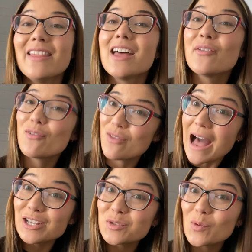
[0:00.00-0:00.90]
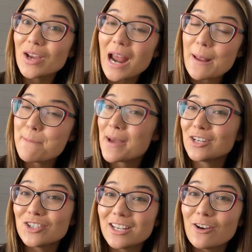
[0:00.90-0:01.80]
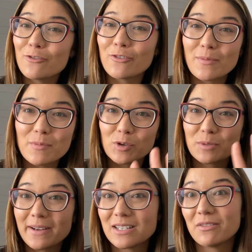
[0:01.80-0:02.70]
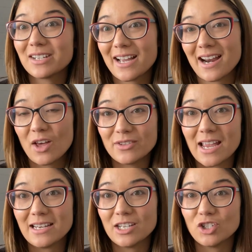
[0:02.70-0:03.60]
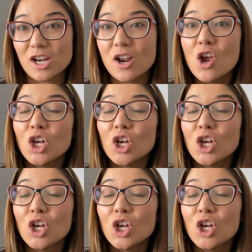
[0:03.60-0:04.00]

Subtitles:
Now, the last one I mentioned from the perspective of a gut health dietitian.